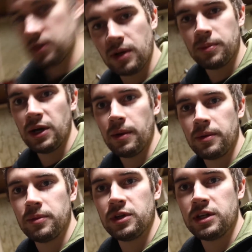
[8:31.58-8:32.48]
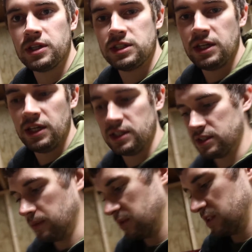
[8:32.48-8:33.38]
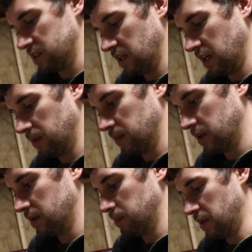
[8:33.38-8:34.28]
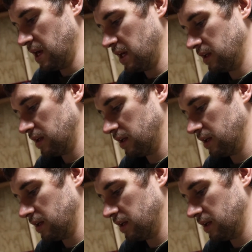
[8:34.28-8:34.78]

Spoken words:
I'm probably going to take some of the same paint